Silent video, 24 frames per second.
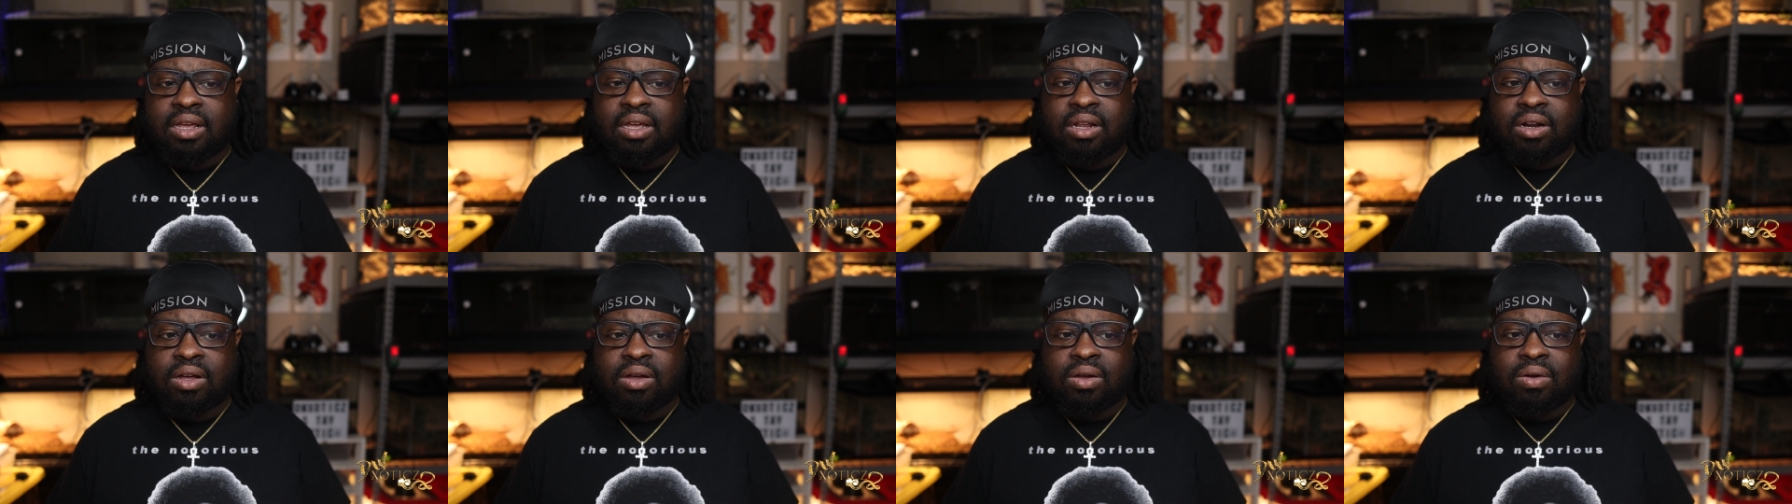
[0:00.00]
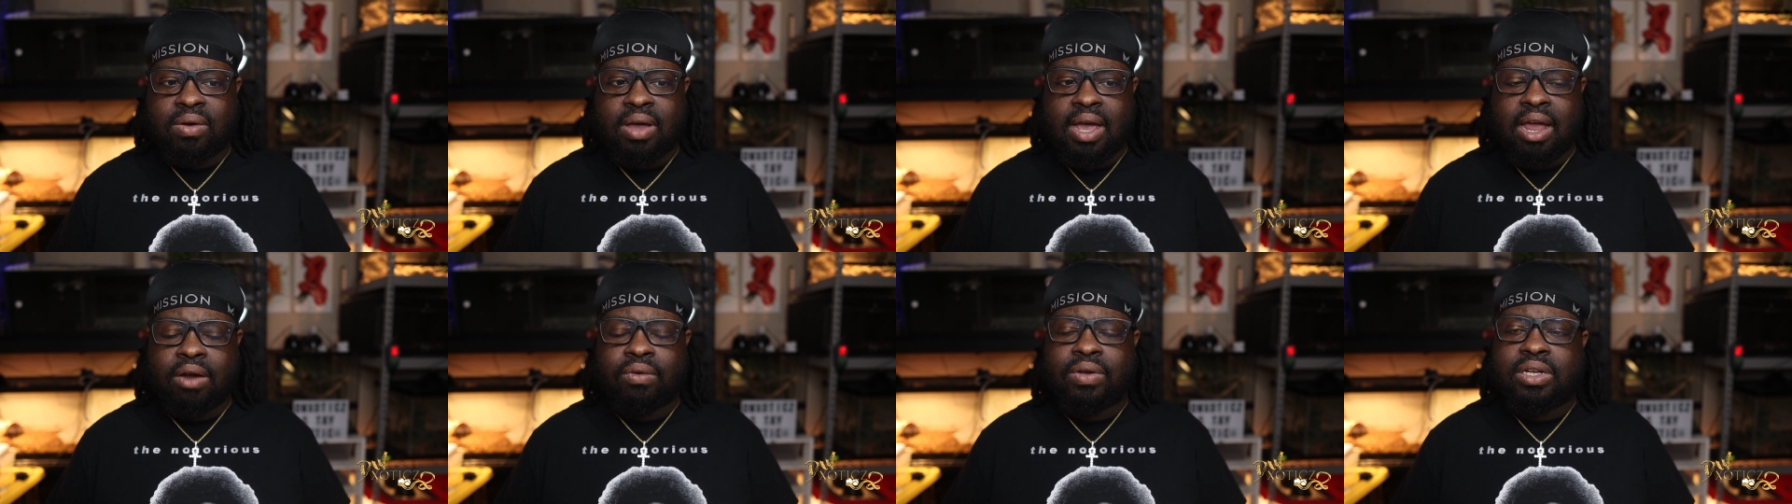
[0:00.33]
you
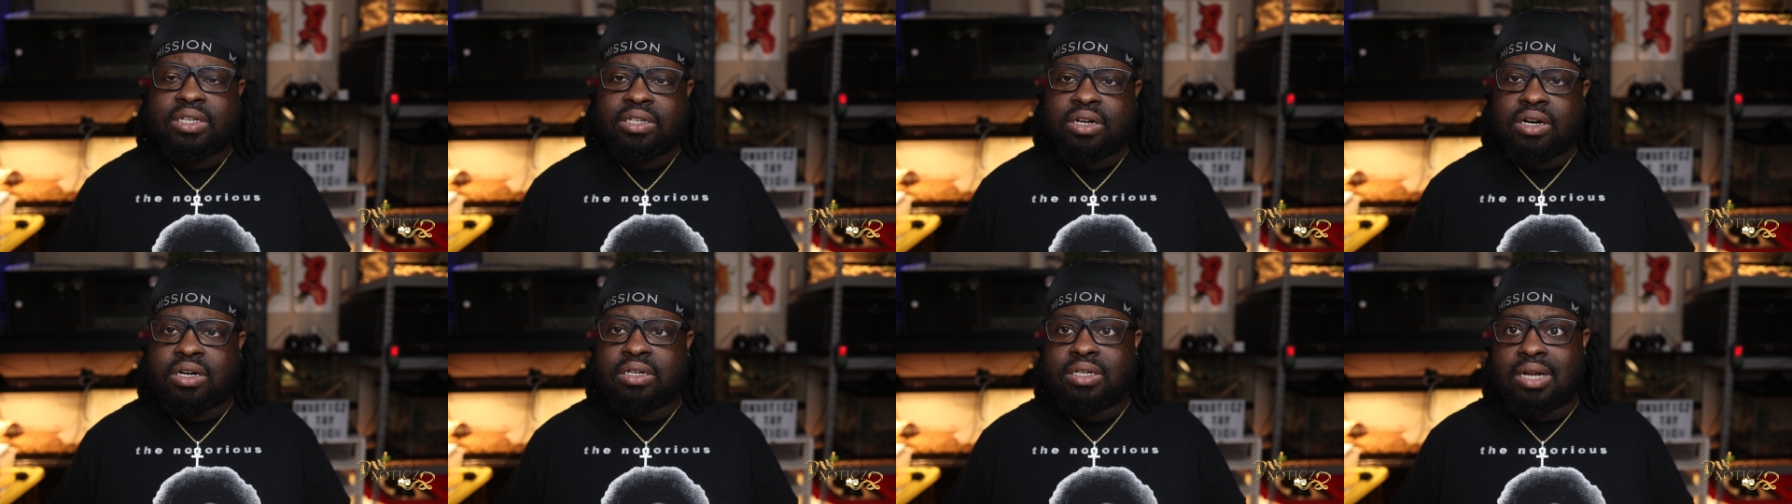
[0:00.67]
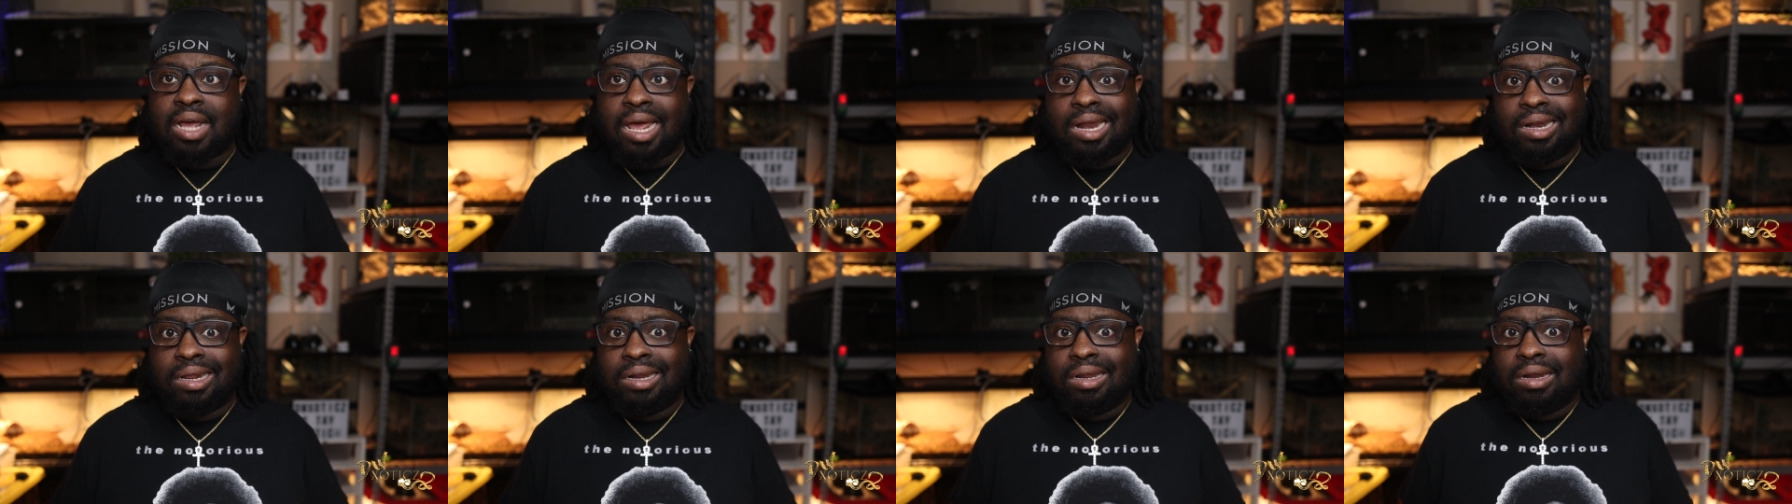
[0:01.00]
know, I researched,
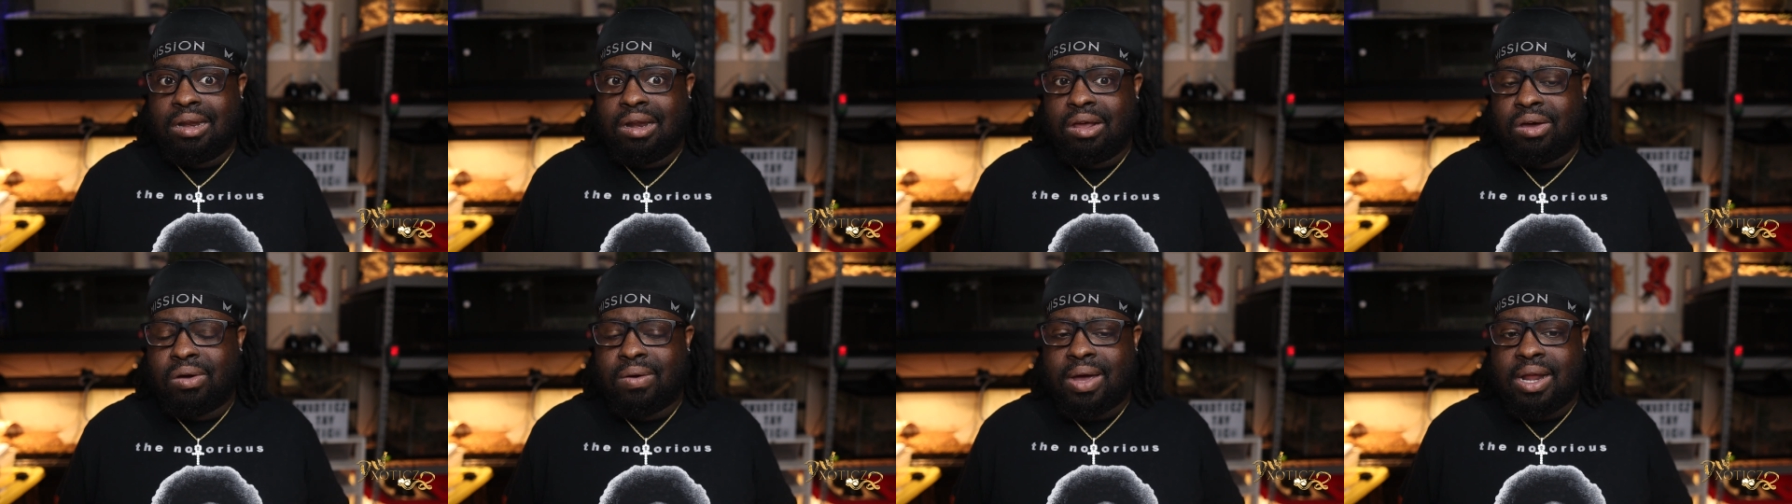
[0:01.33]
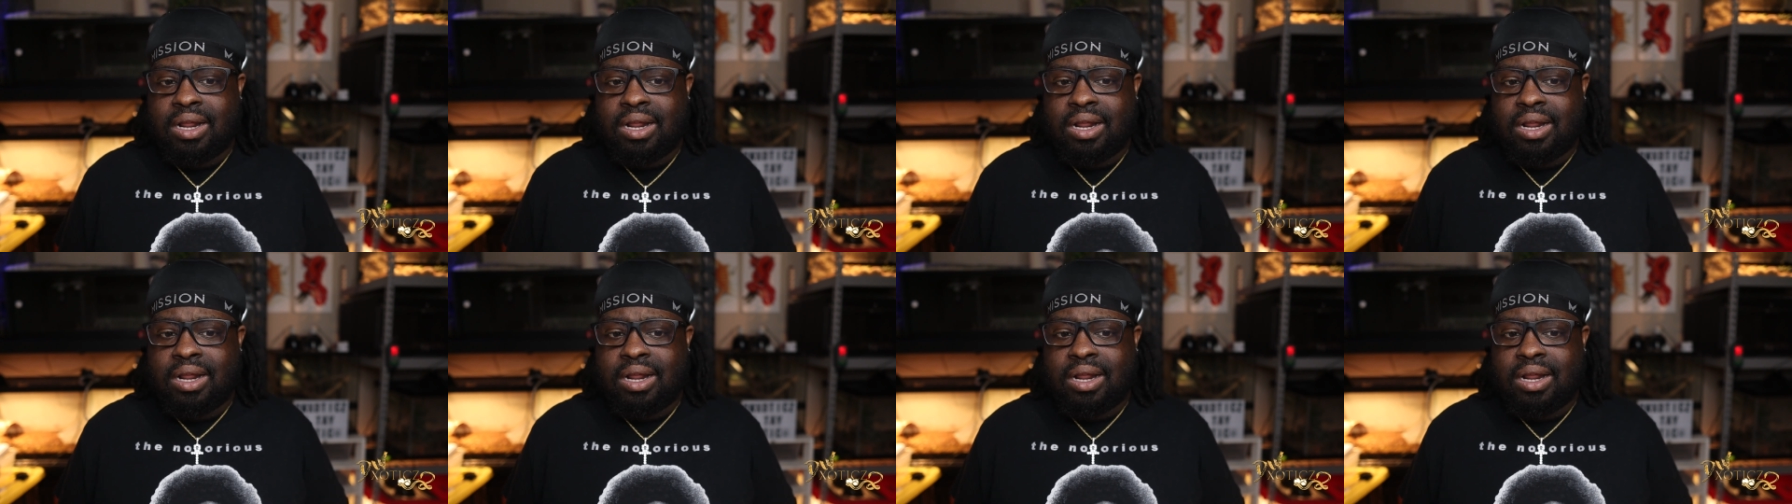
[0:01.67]
I didn't know.